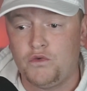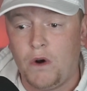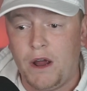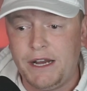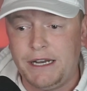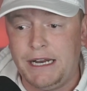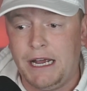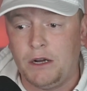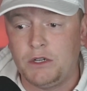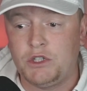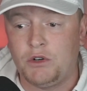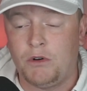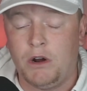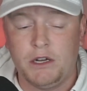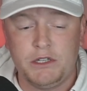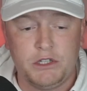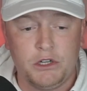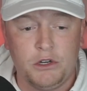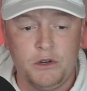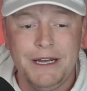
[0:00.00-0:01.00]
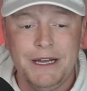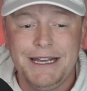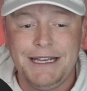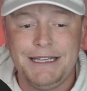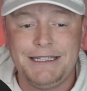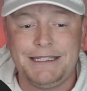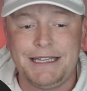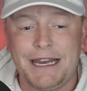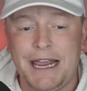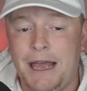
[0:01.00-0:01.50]
Right now, Toronto
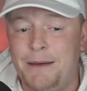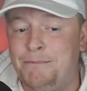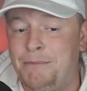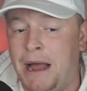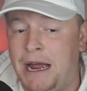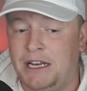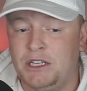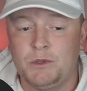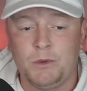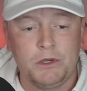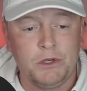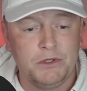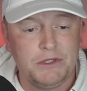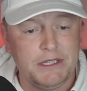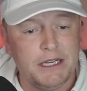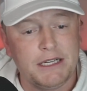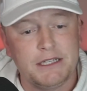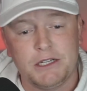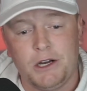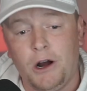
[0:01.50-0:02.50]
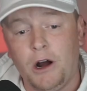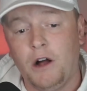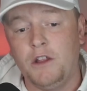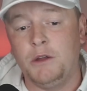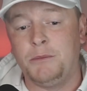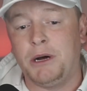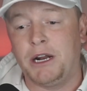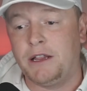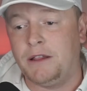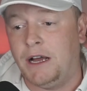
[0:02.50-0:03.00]
is sitting at -106 on
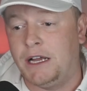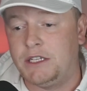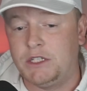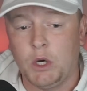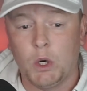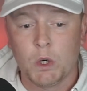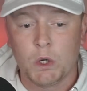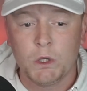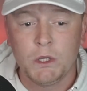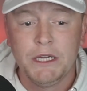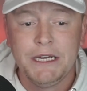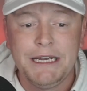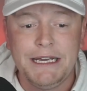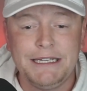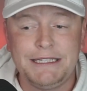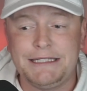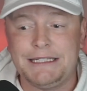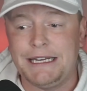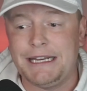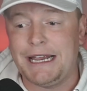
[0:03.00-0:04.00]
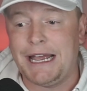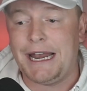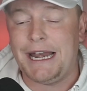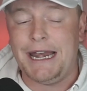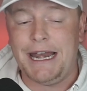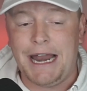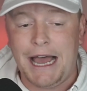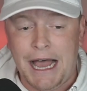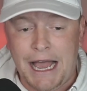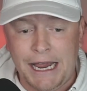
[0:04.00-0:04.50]
the money line. Total is sitting at
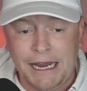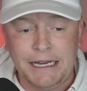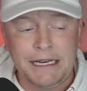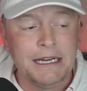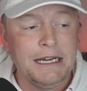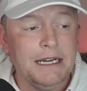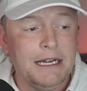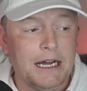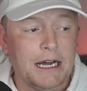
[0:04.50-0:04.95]
9.